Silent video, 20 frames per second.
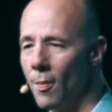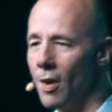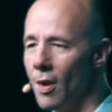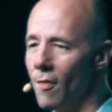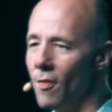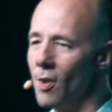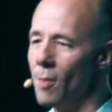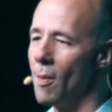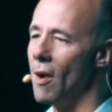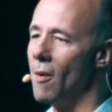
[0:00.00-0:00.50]
many
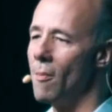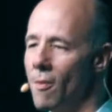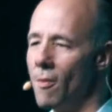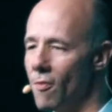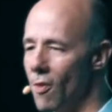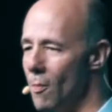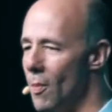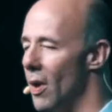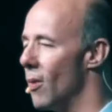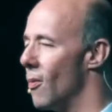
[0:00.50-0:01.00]
of you may be
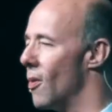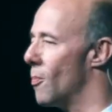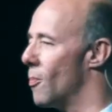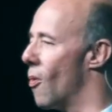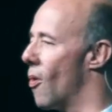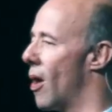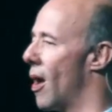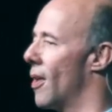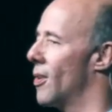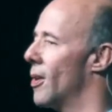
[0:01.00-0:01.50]
familiar with
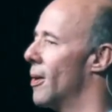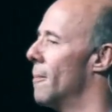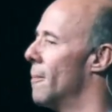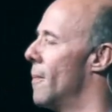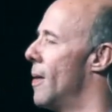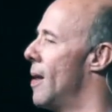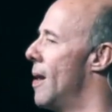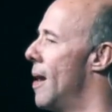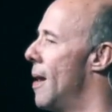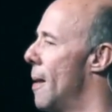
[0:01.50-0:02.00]
Port Arthur,
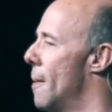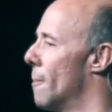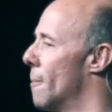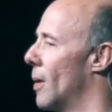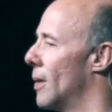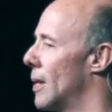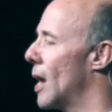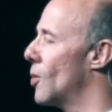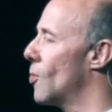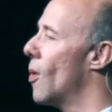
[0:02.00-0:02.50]

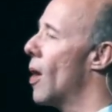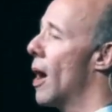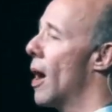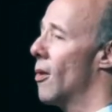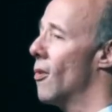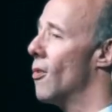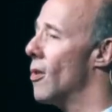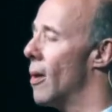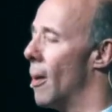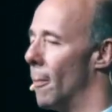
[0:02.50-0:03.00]
but that's where I
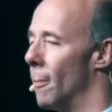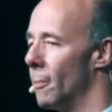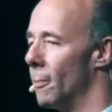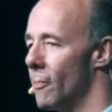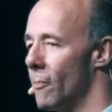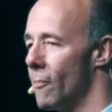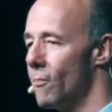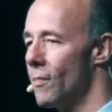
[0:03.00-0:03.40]
grew up.